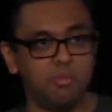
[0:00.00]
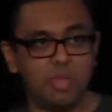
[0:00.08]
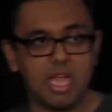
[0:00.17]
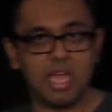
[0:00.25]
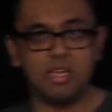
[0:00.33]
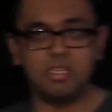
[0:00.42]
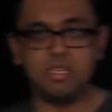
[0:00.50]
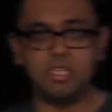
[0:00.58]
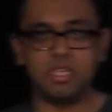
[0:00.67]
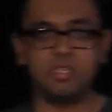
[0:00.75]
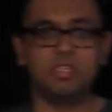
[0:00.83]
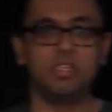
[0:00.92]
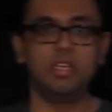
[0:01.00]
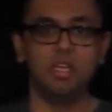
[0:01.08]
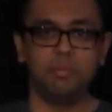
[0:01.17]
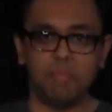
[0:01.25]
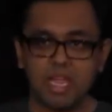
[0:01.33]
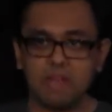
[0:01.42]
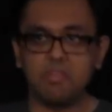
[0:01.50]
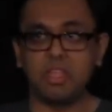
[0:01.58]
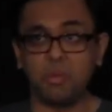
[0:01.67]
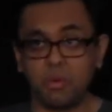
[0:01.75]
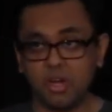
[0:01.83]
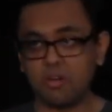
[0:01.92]
we had to just make
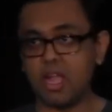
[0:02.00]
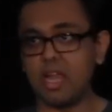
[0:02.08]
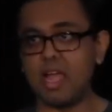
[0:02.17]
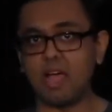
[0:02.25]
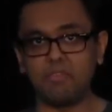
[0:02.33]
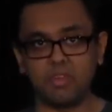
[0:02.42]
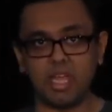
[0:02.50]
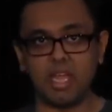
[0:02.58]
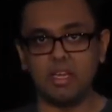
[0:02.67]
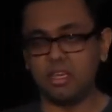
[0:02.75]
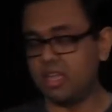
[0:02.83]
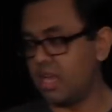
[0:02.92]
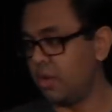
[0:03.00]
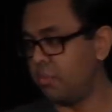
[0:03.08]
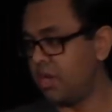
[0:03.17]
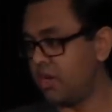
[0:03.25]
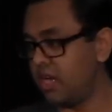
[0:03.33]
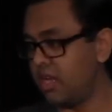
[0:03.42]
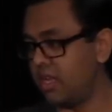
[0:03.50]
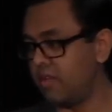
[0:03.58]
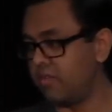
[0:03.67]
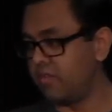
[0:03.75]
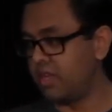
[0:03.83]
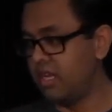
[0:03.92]
everything work right after that ghetto period
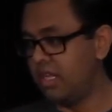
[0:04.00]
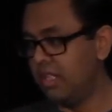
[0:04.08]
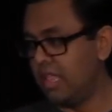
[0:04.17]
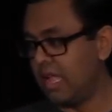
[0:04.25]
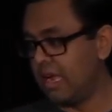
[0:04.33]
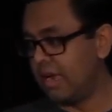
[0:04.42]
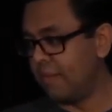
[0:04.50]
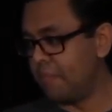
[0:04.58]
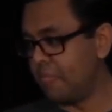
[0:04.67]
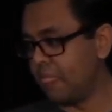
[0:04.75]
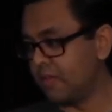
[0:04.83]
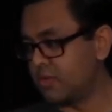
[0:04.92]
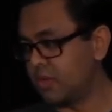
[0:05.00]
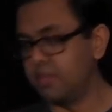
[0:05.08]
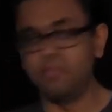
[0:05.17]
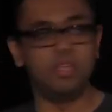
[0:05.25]
of sort of